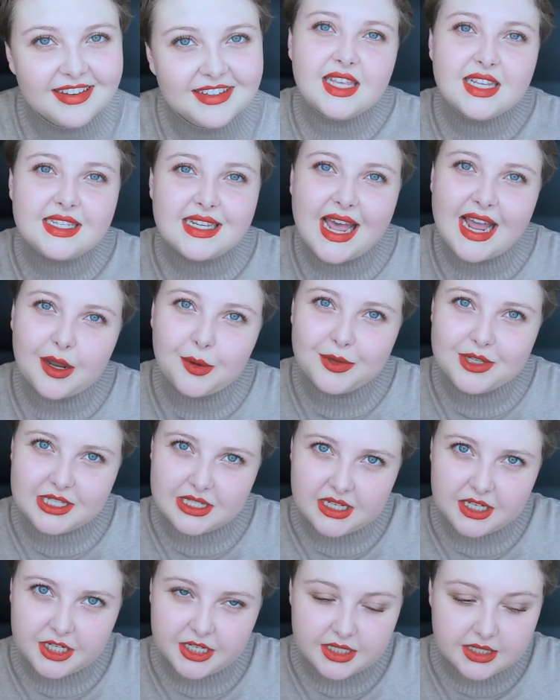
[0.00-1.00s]
Then there's
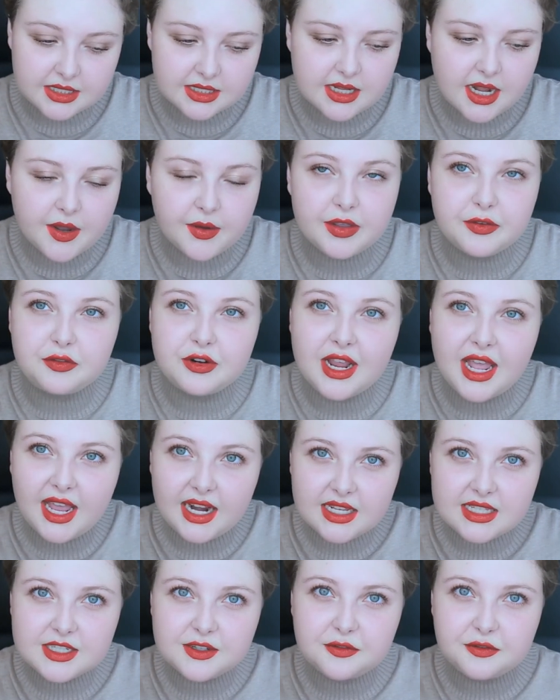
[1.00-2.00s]
acquisitions. Now, if an
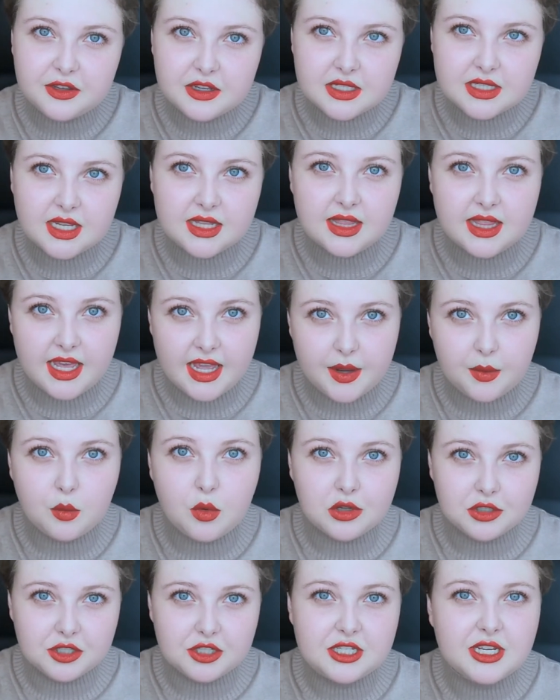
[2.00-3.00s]
editor feels that they
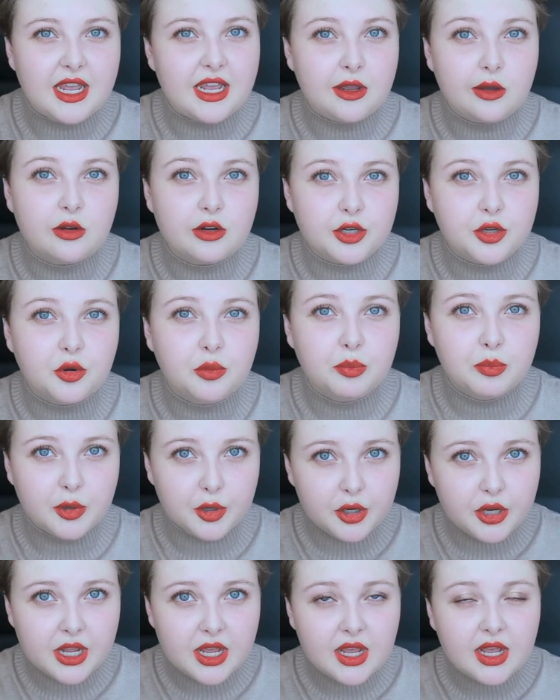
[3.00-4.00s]
want to take on your
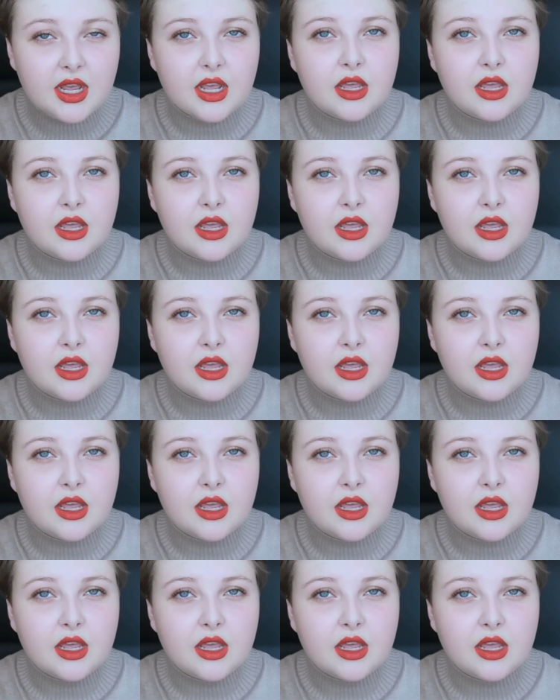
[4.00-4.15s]
book,